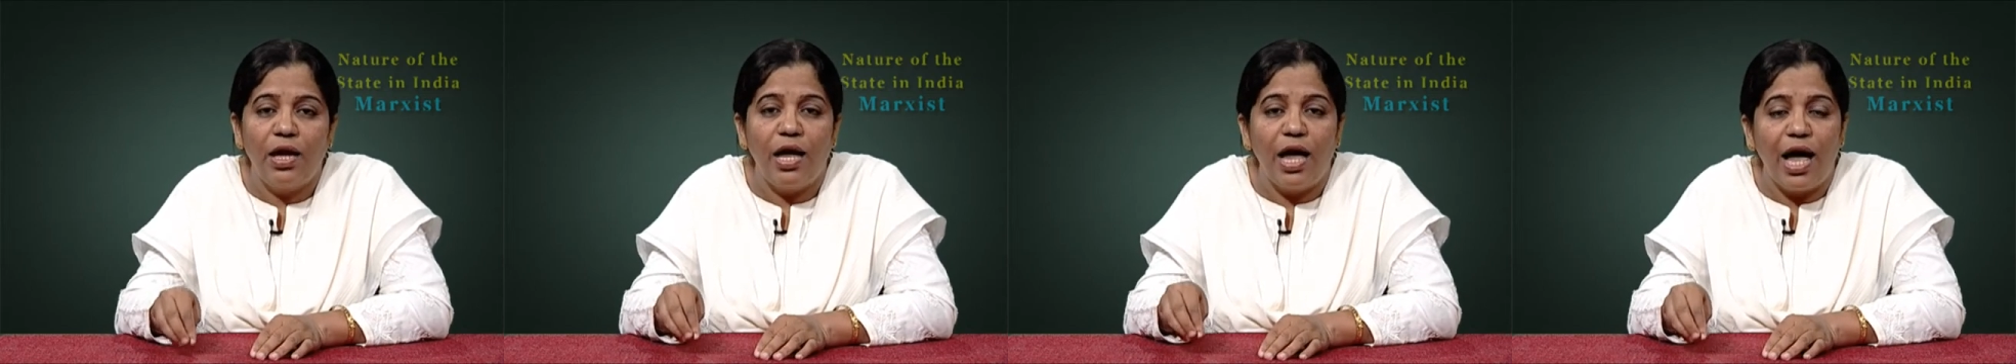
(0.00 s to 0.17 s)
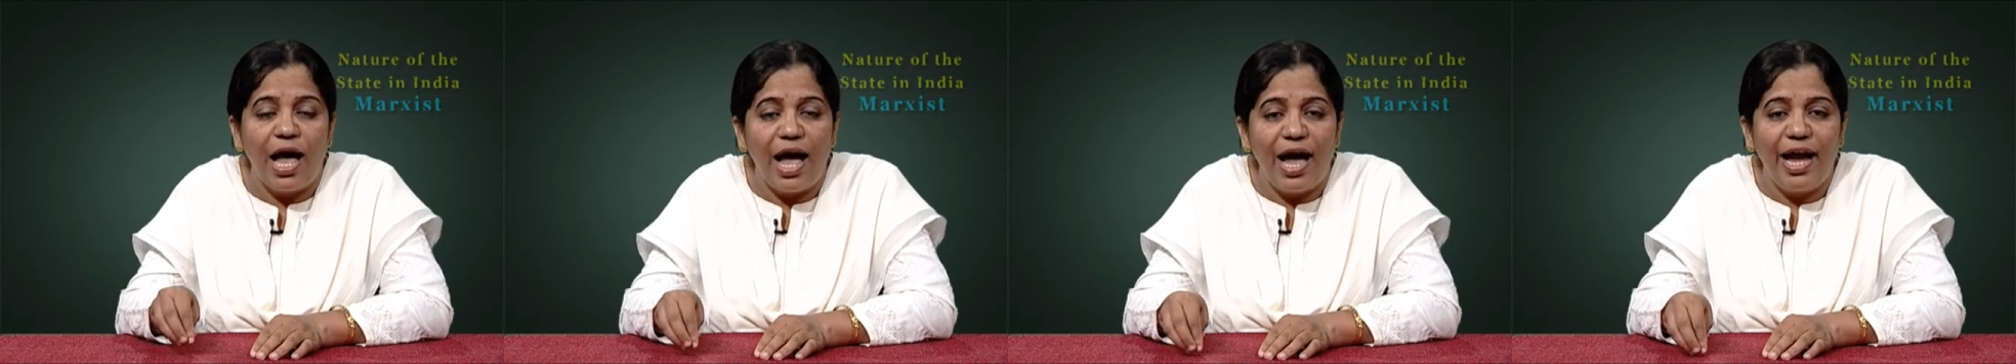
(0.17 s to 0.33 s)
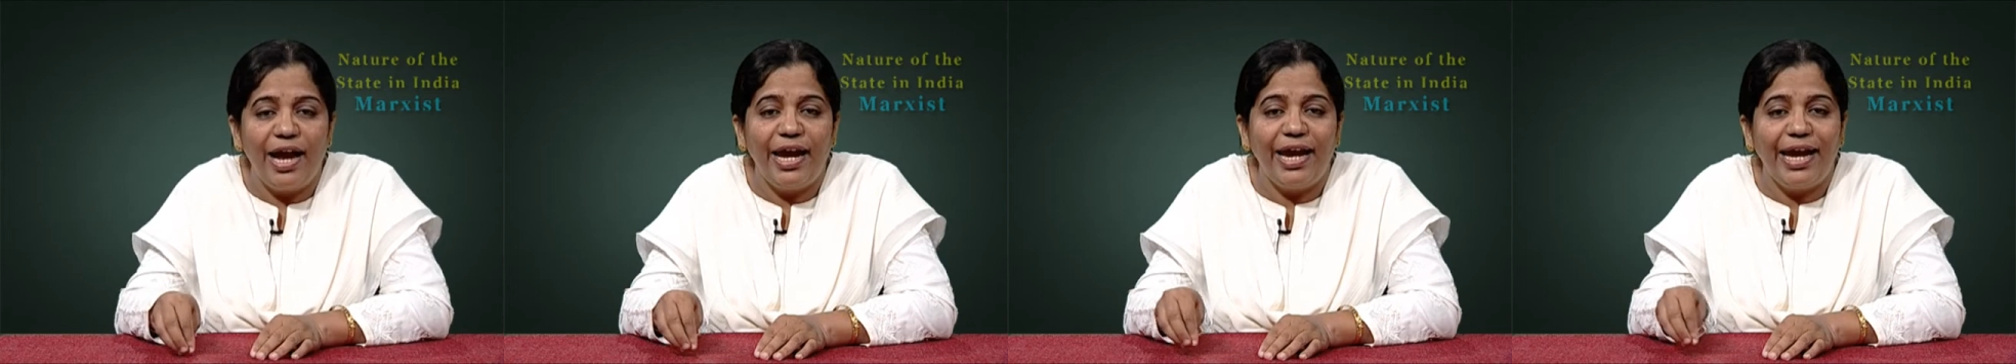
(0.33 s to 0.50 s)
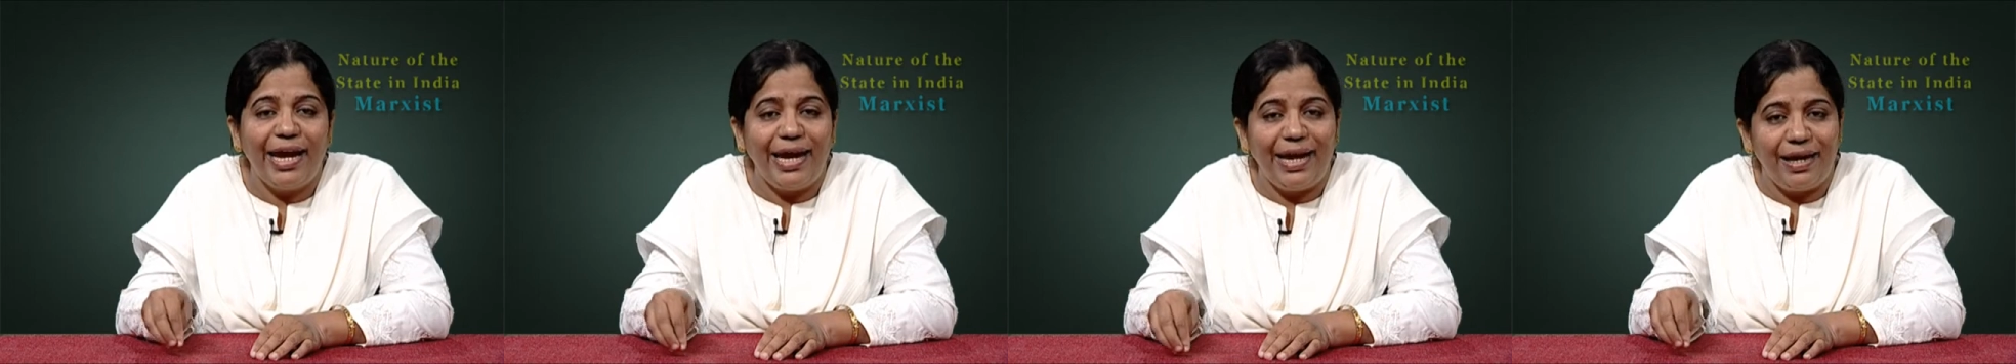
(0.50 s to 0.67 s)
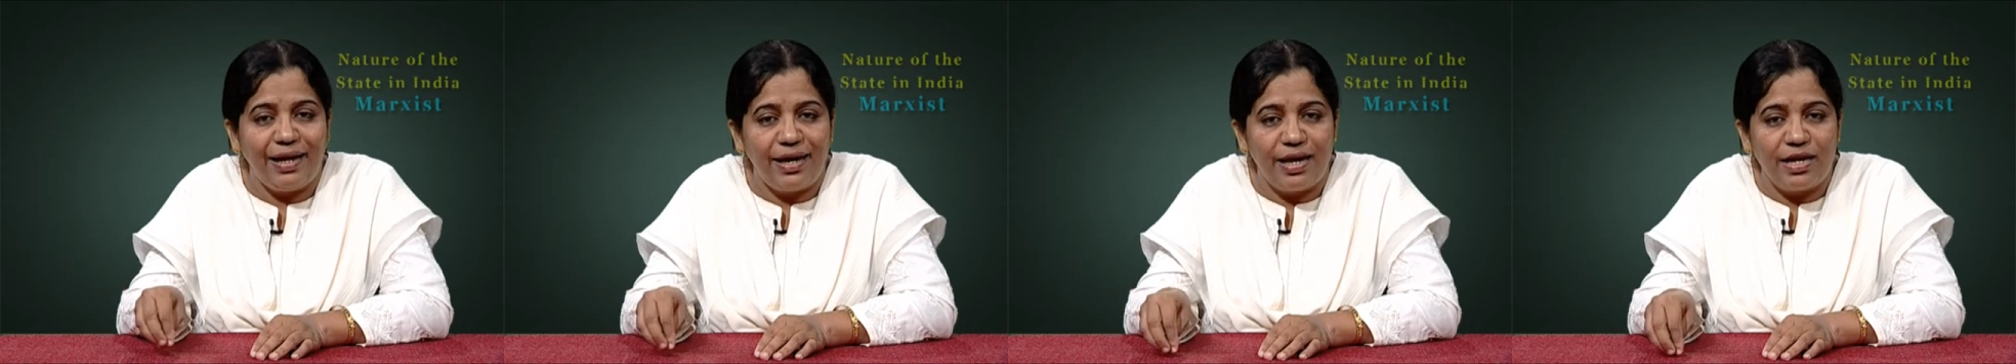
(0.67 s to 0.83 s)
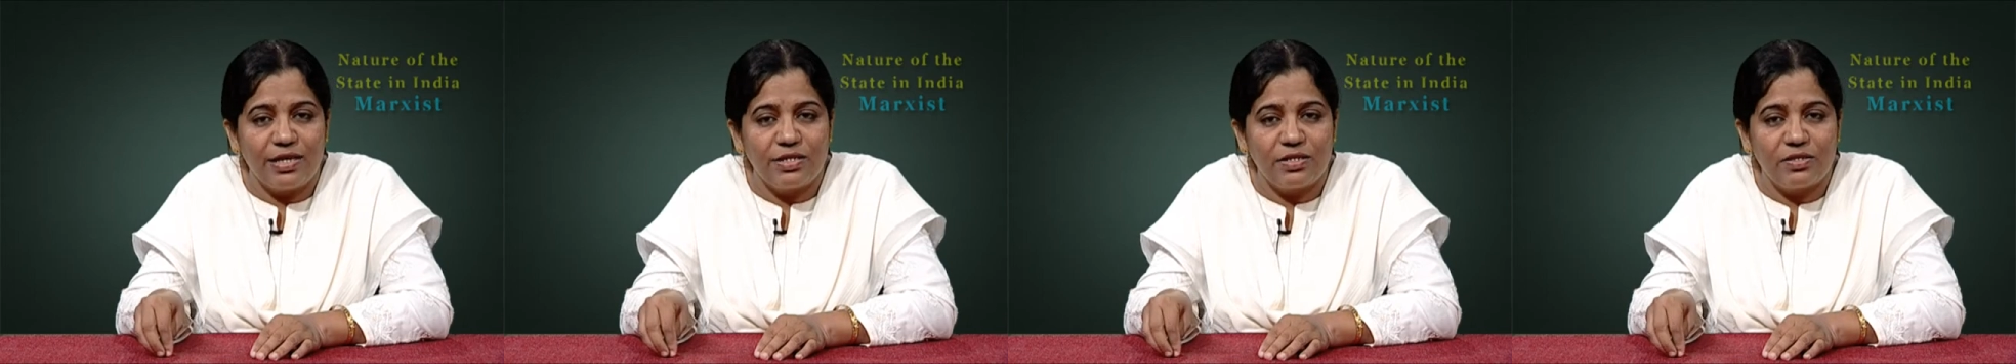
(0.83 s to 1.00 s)

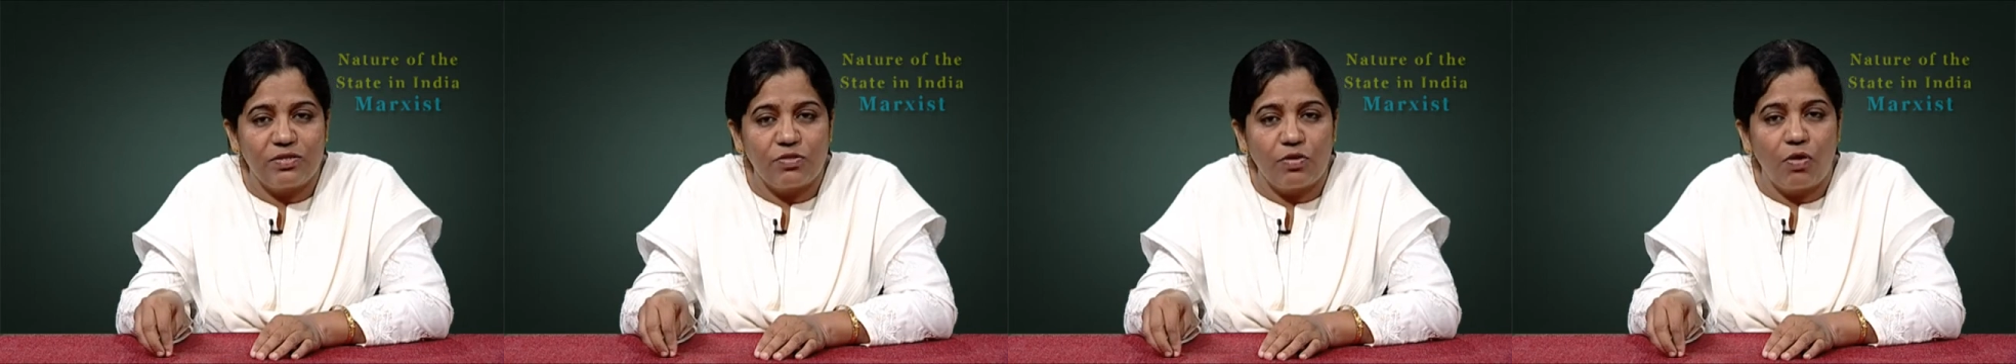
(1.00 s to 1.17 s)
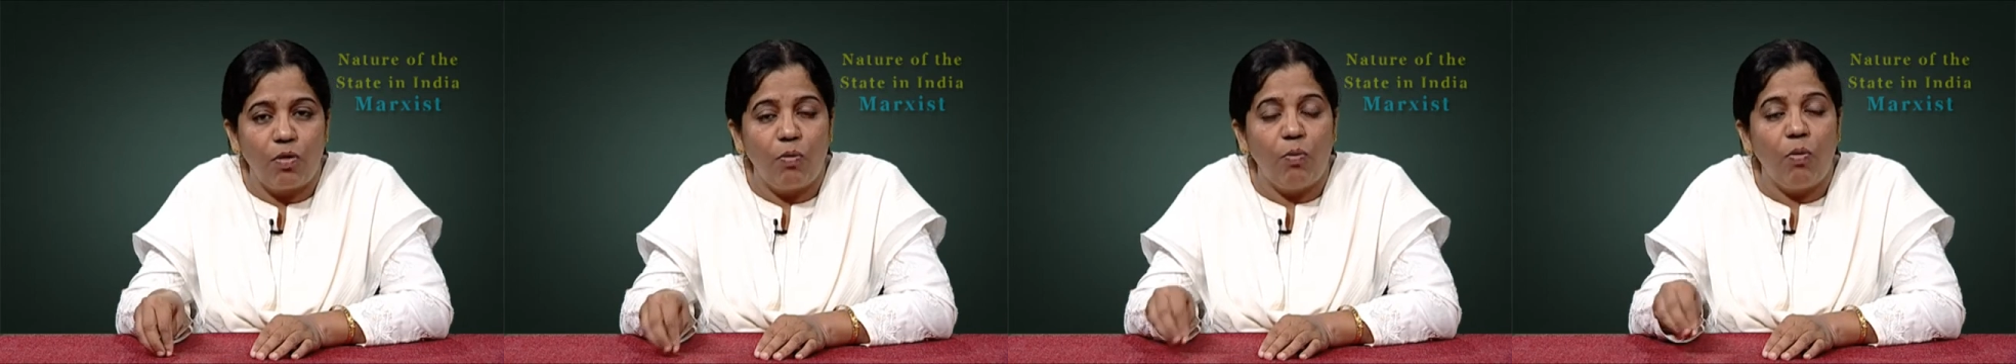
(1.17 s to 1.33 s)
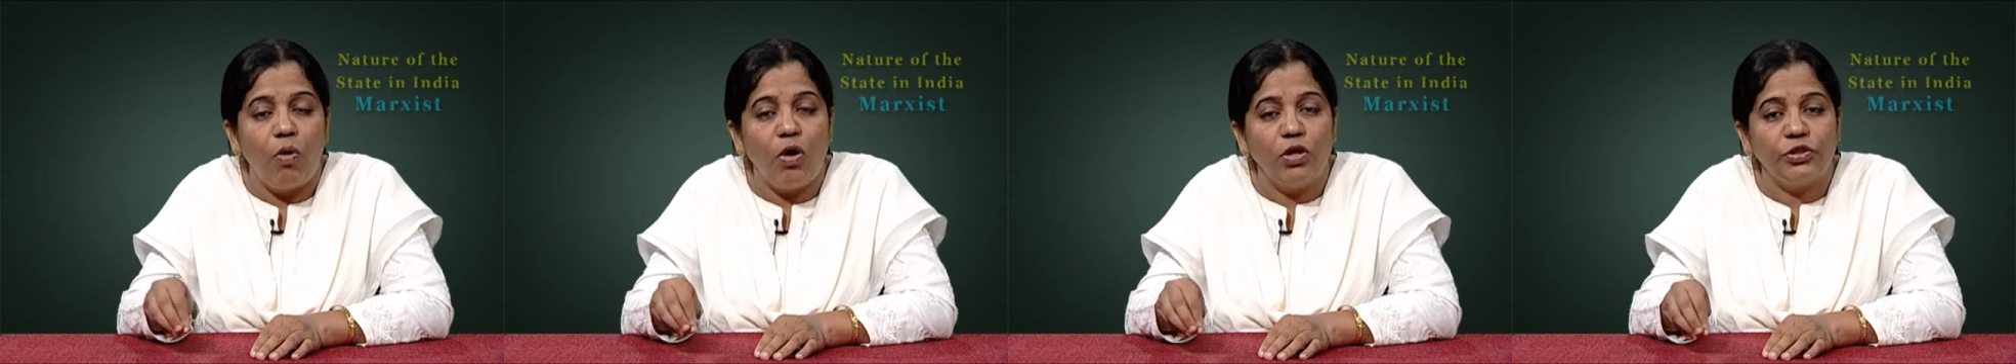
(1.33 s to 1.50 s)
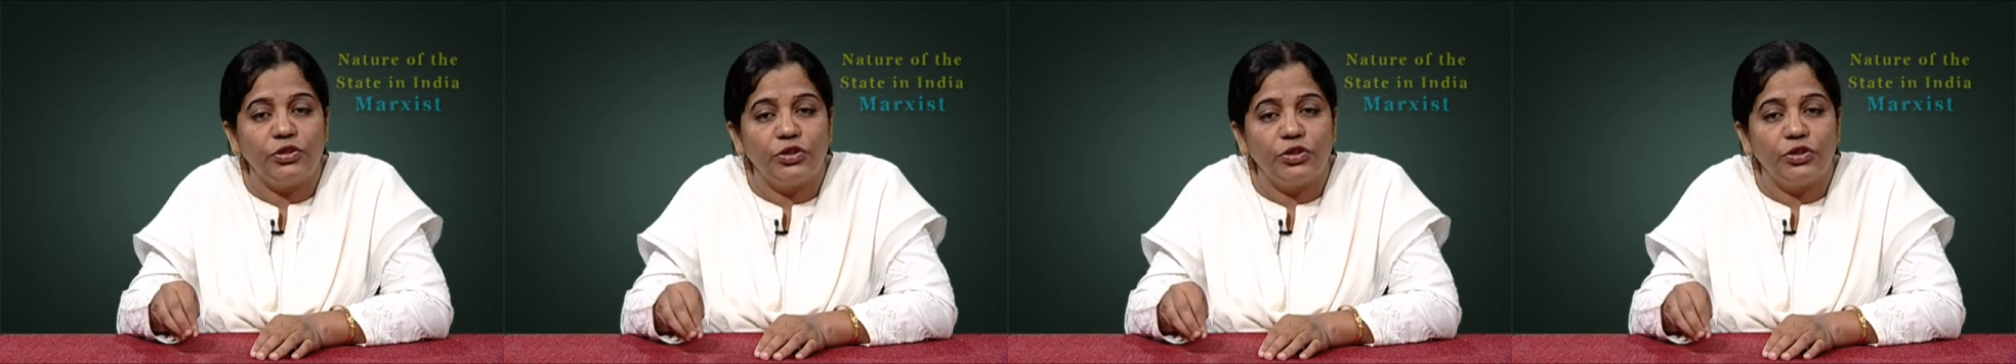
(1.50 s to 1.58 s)
IAS was